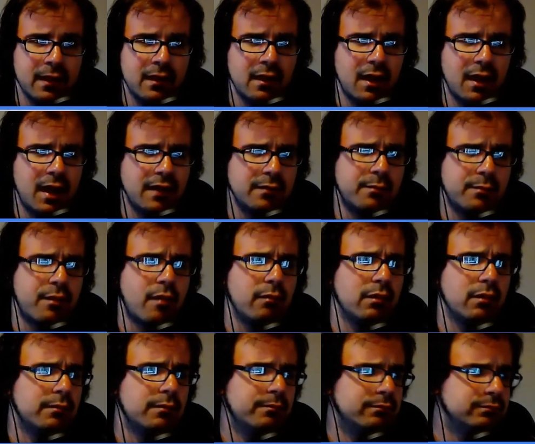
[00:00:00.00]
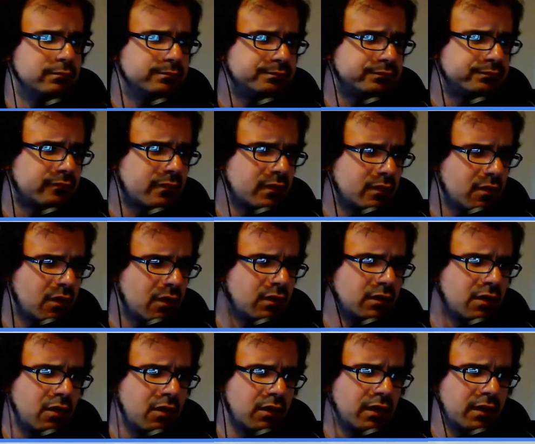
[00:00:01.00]
I had a problem not
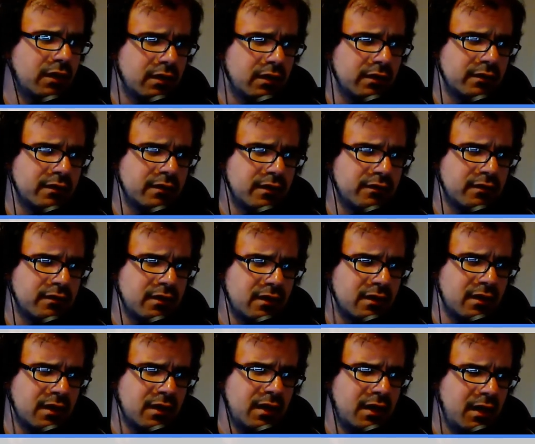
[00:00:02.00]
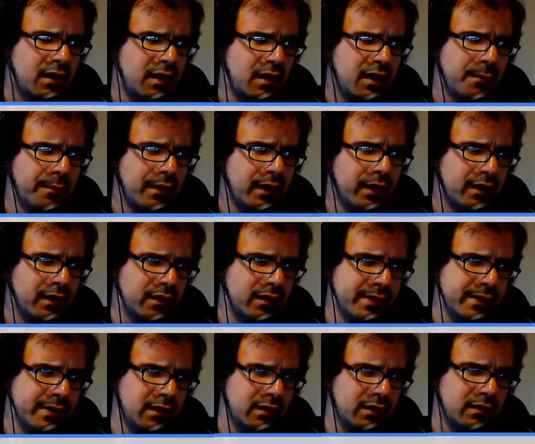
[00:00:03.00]
long. There's a bug at the
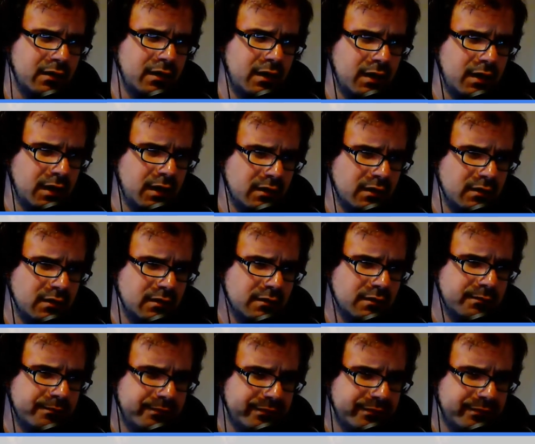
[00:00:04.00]
minute in.